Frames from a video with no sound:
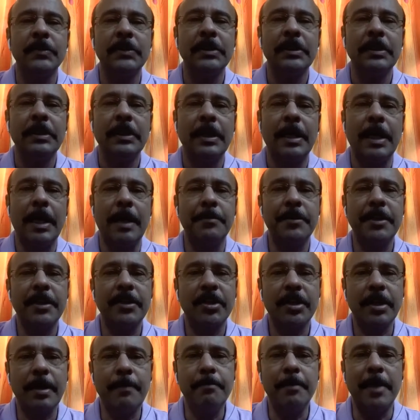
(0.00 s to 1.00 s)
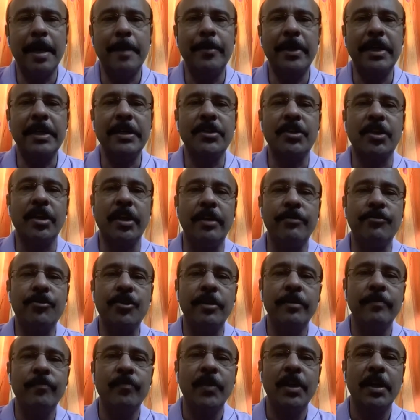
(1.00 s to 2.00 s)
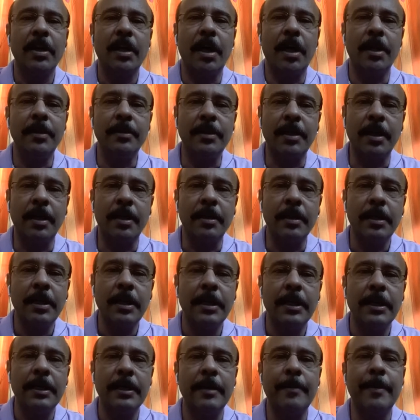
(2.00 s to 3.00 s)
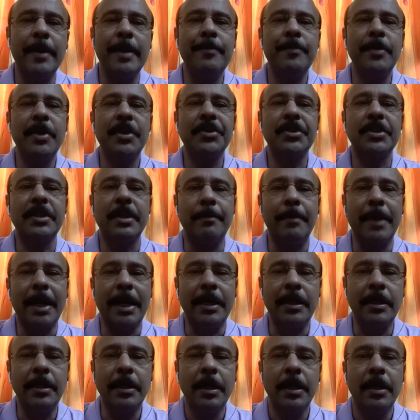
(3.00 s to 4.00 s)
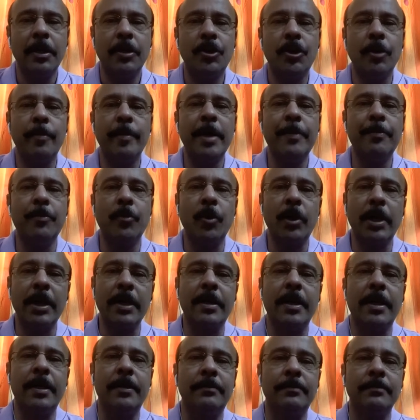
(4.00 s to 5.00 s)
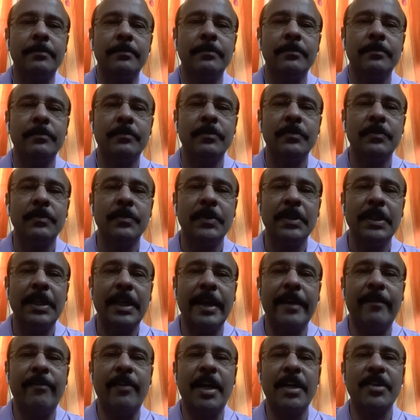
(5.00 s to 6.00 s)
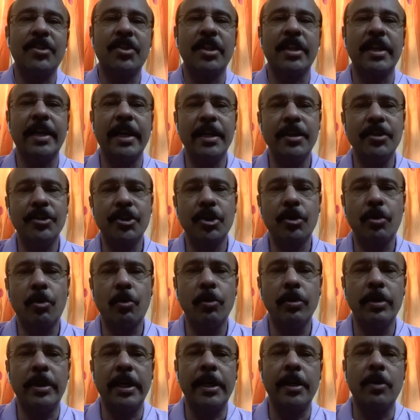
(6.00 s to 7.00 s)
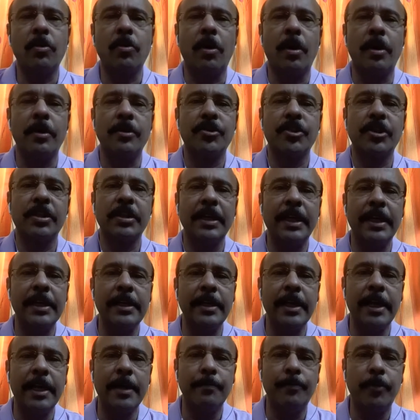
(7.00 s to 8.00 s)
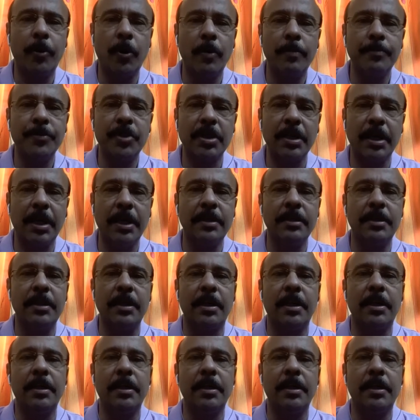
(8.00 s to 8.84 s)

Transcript: After some memory search, Antar remembers the man to be Murugan. Eva scans through the records and informs Antar